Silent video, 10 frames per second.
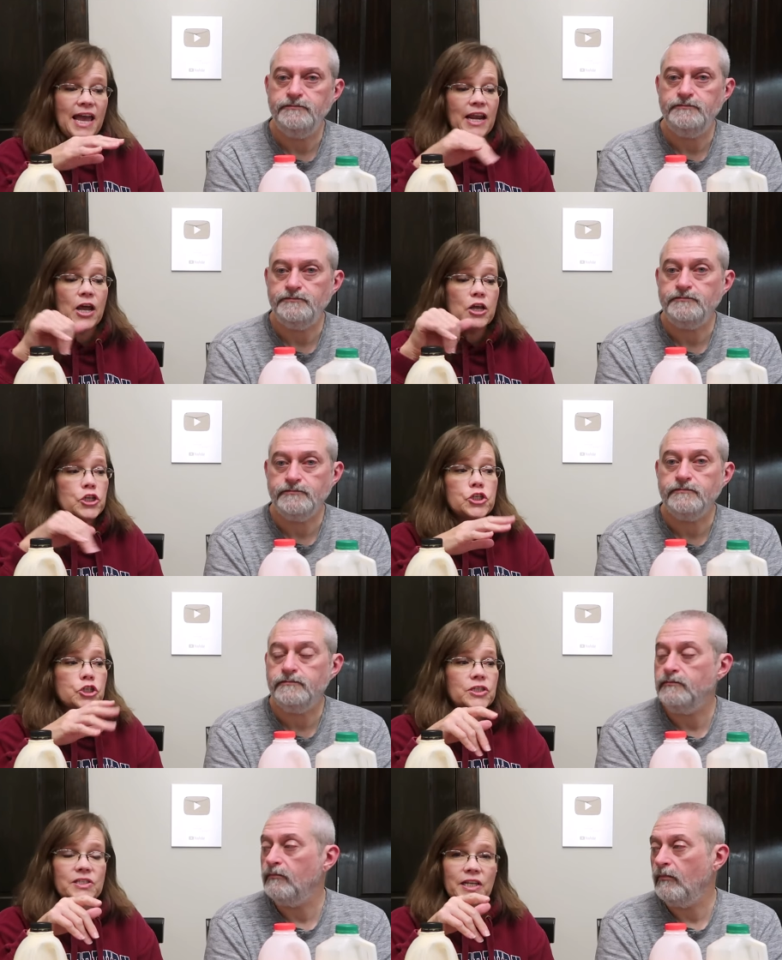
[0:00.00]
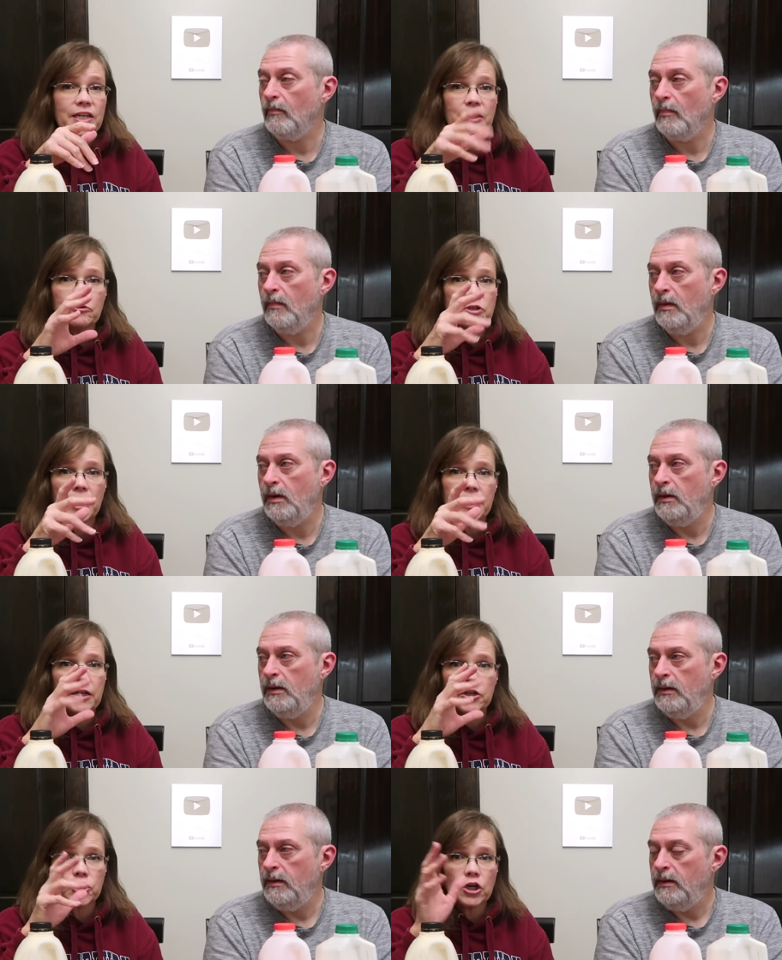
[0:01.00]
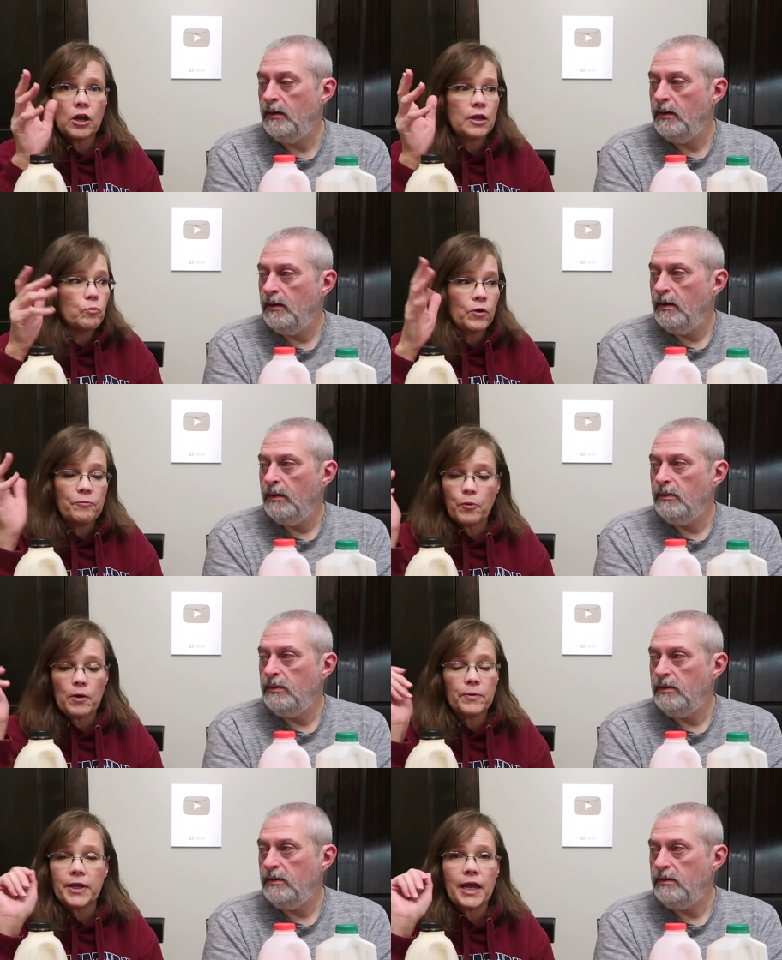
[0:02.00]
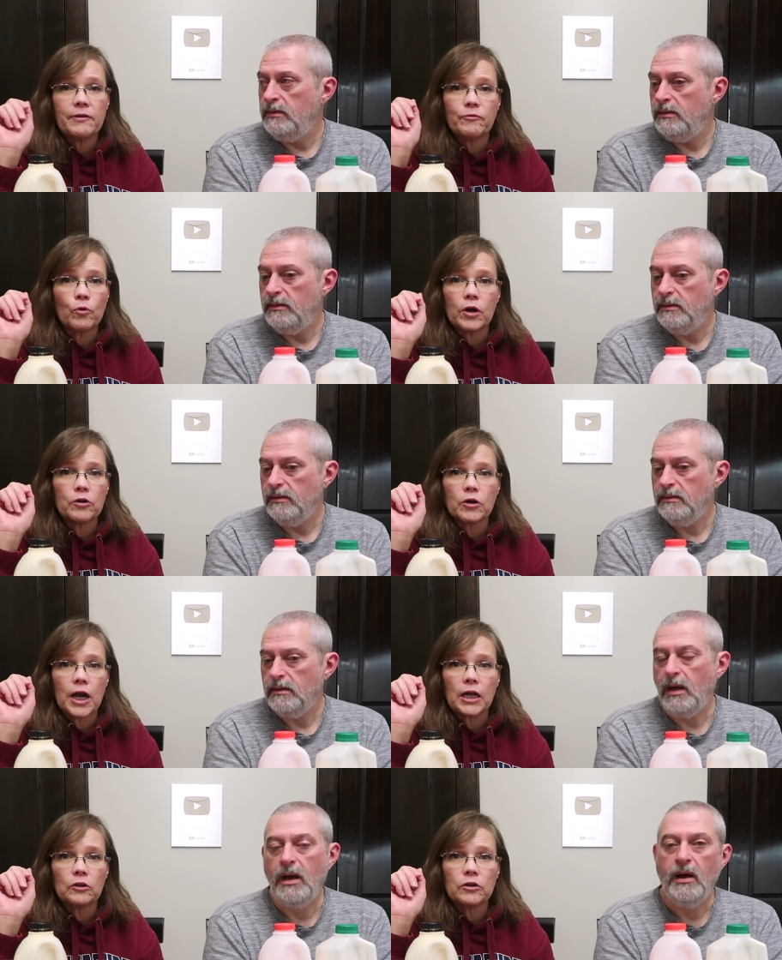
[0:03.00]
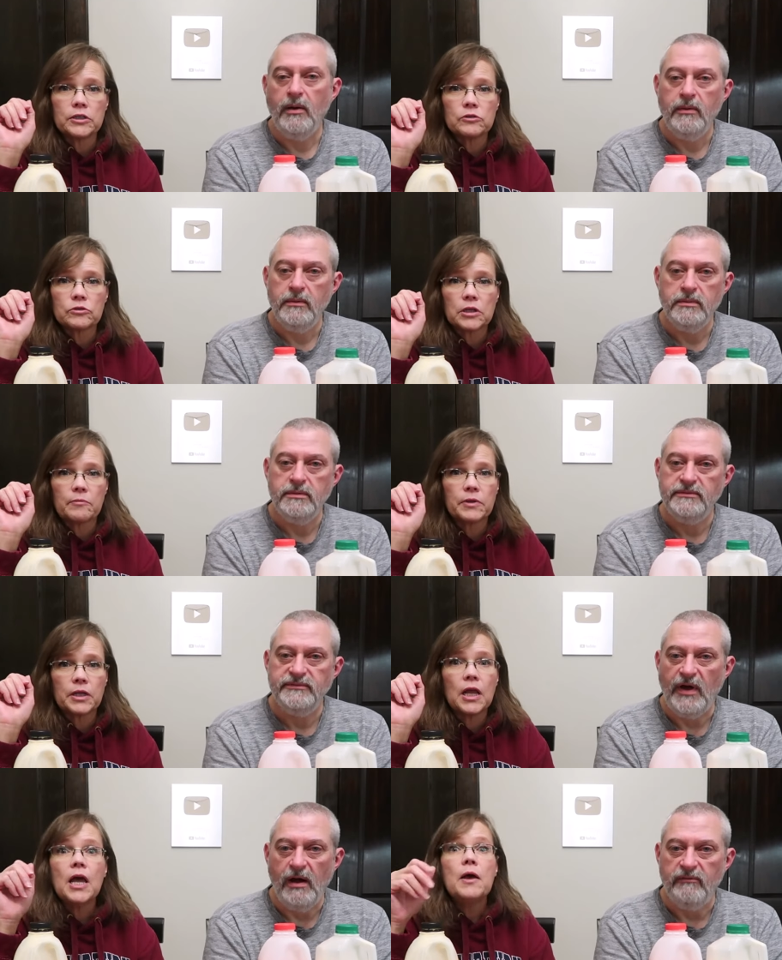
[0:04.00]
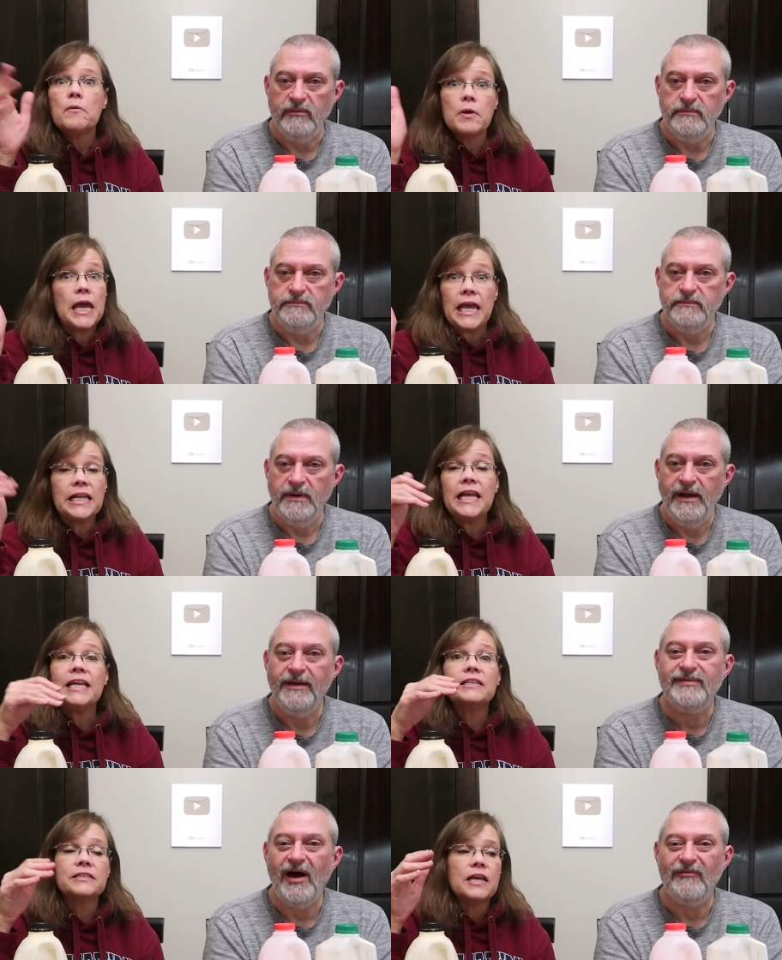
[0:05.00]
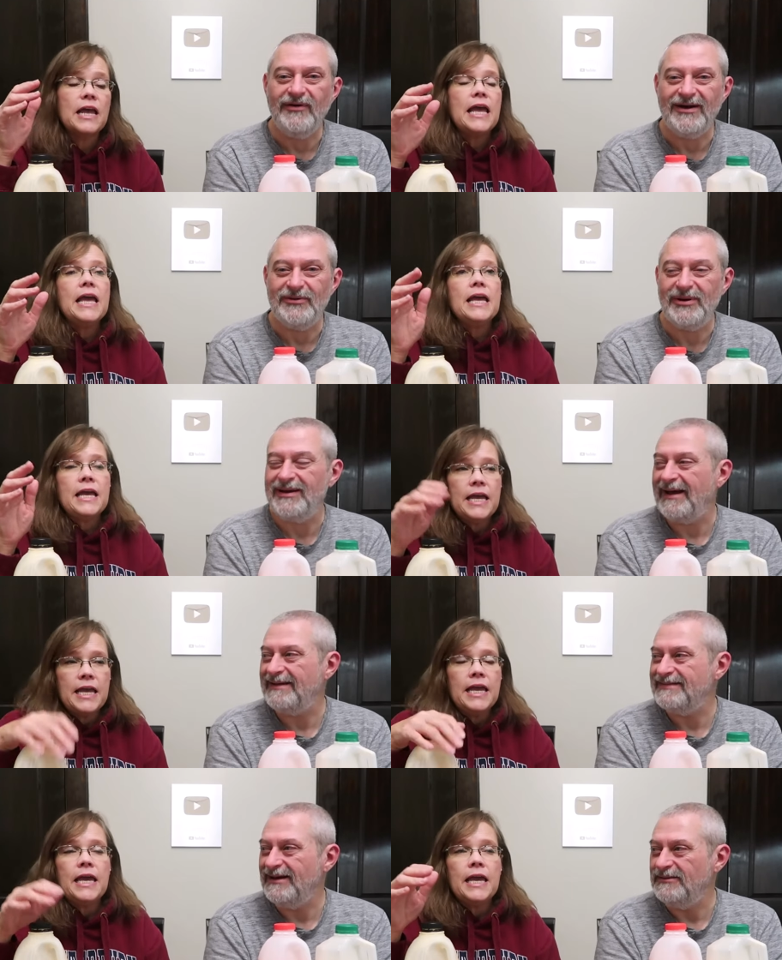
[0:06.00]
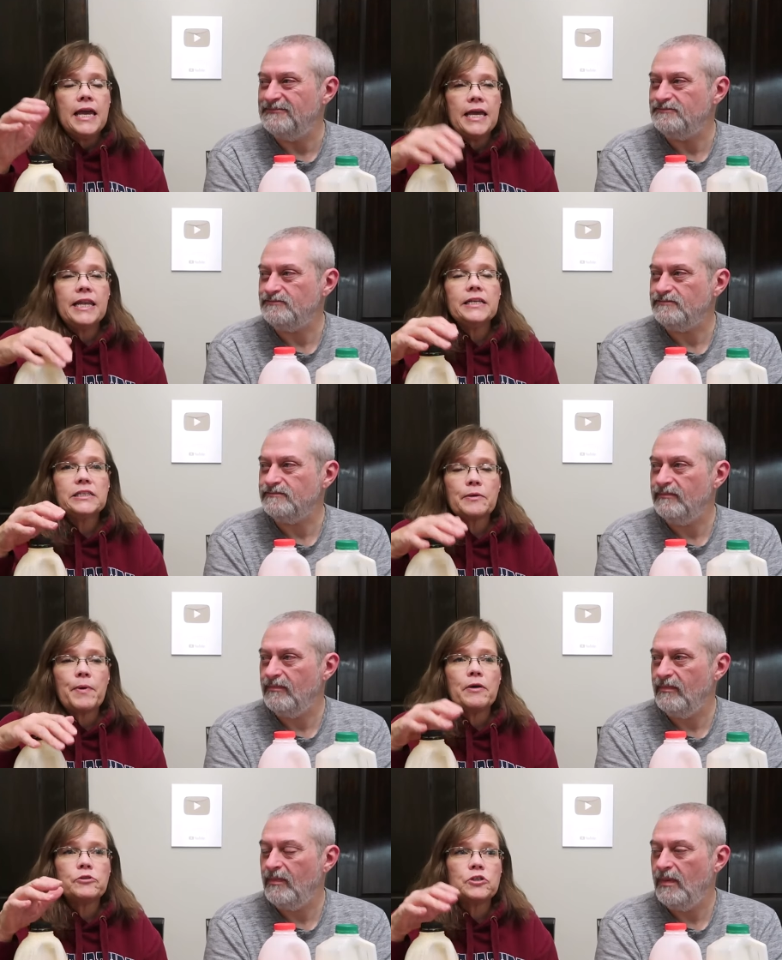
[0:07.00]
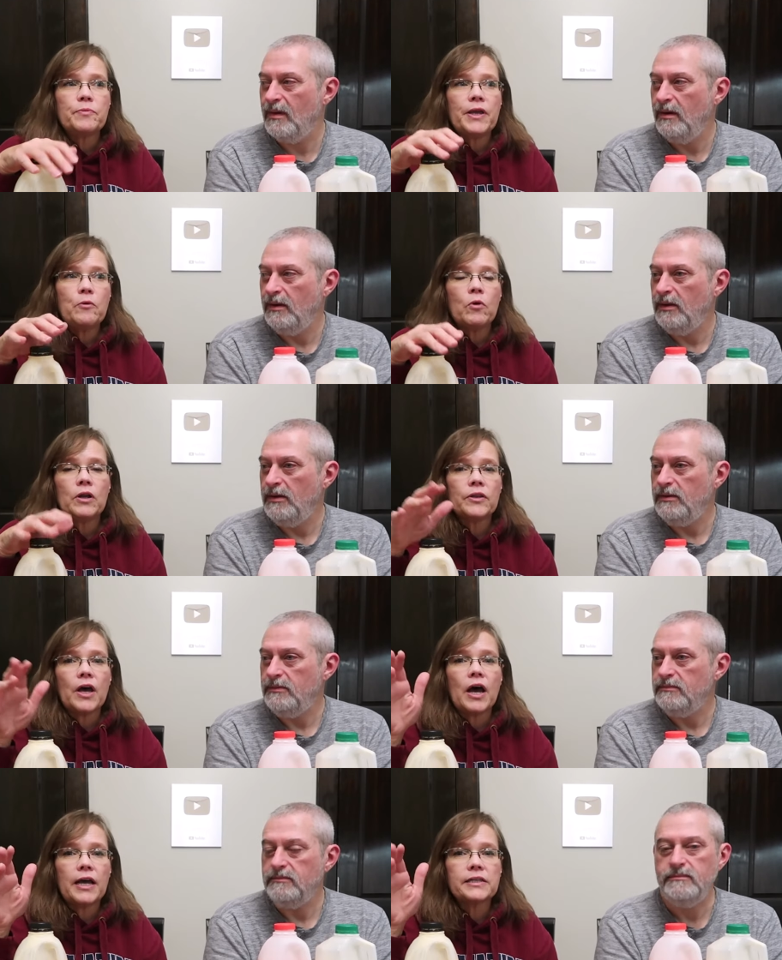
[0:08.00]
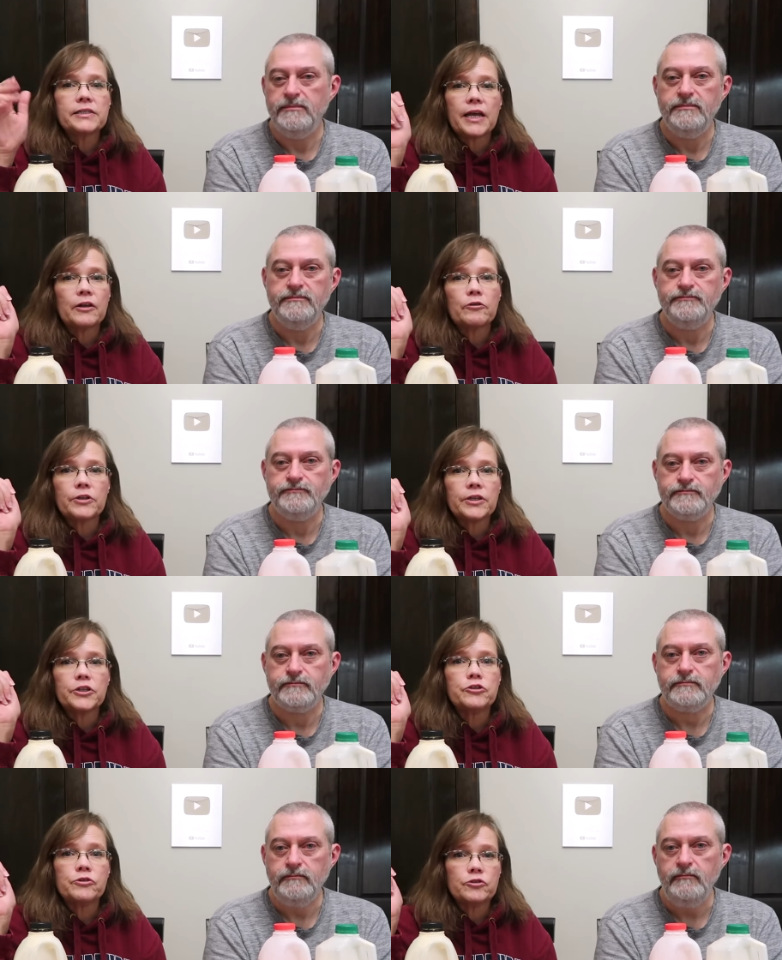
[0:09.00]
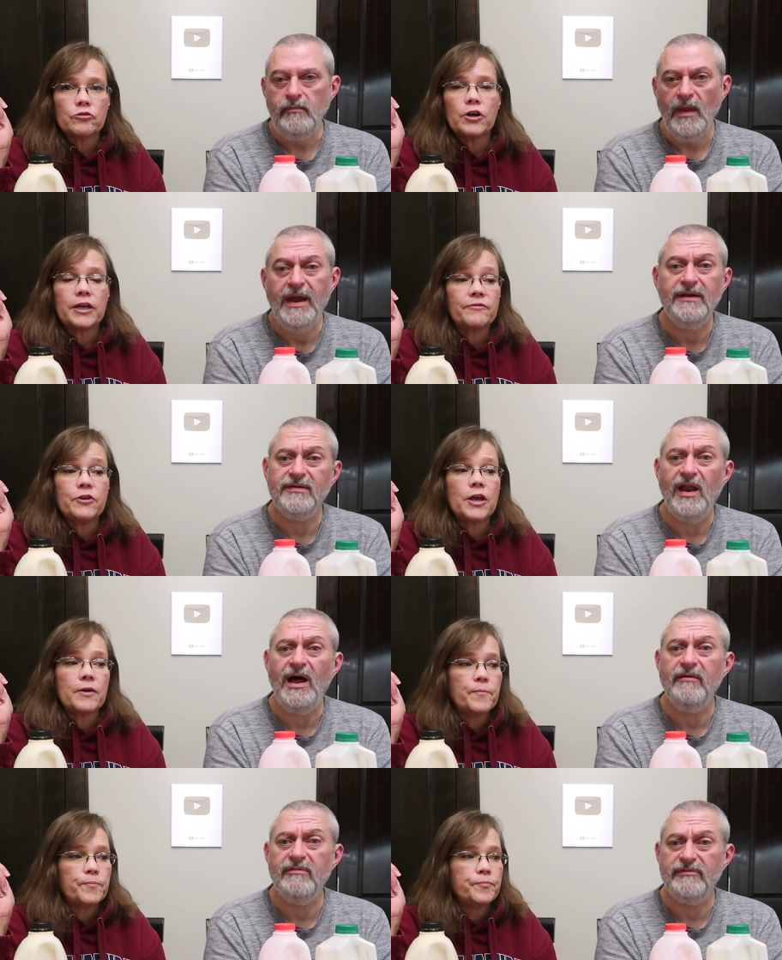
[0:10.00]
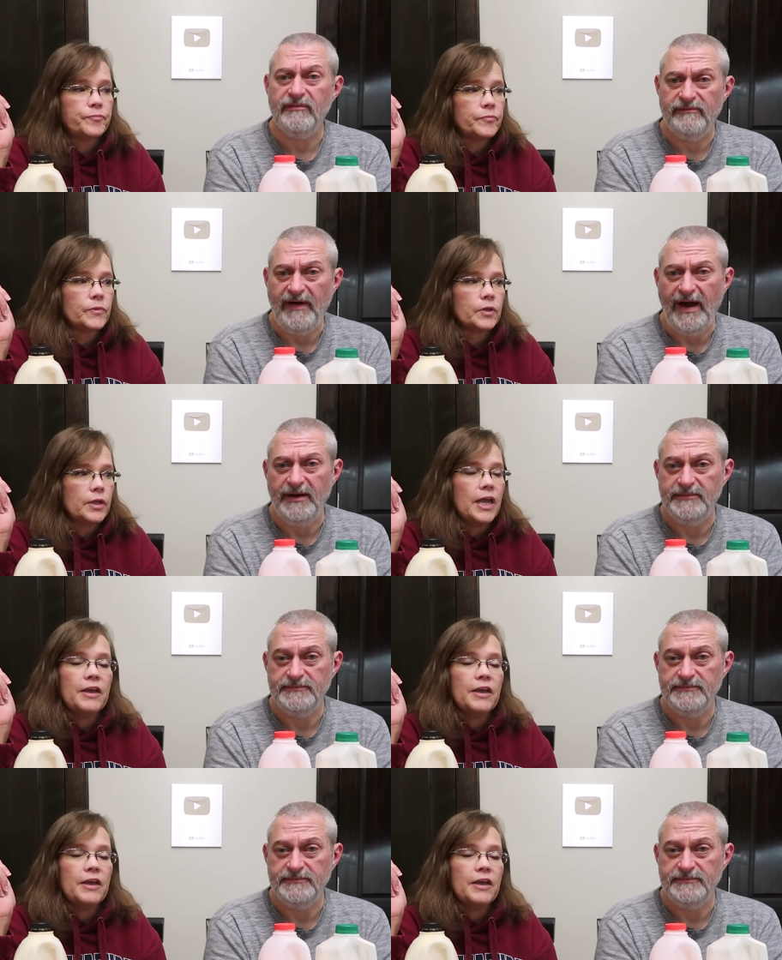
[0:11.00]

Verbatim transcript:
Speaker 1: And us just sitting here taking a shot, we've probably had 400 calories oh, or something. It's awful. It, it's, it's,
Speaker 2: awful how quick it adds
Speaker 1: up. It is supposed to be one of the highest calorie things you can drink. And it's a lot
Speaker 2: of it from fat.